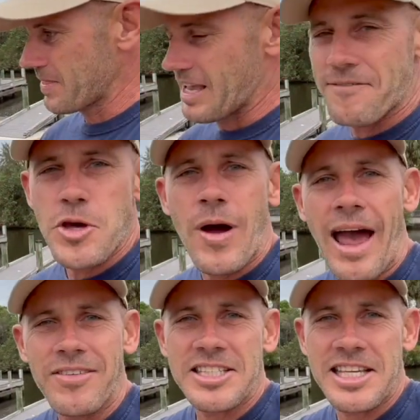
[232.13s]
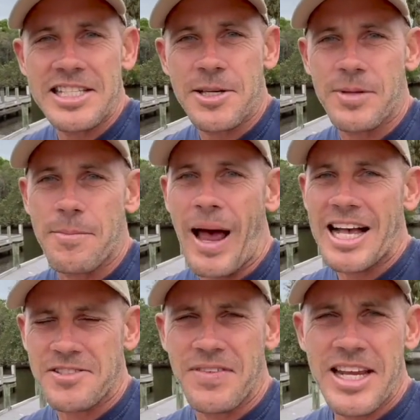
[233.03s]
If you haven't seen some of the
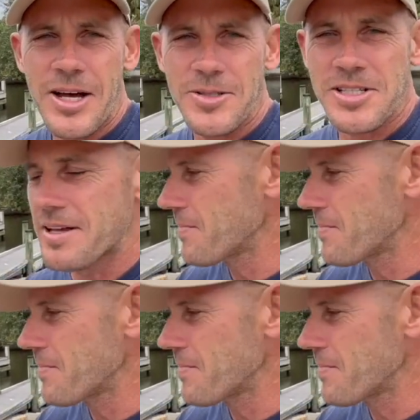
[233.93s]
past videos,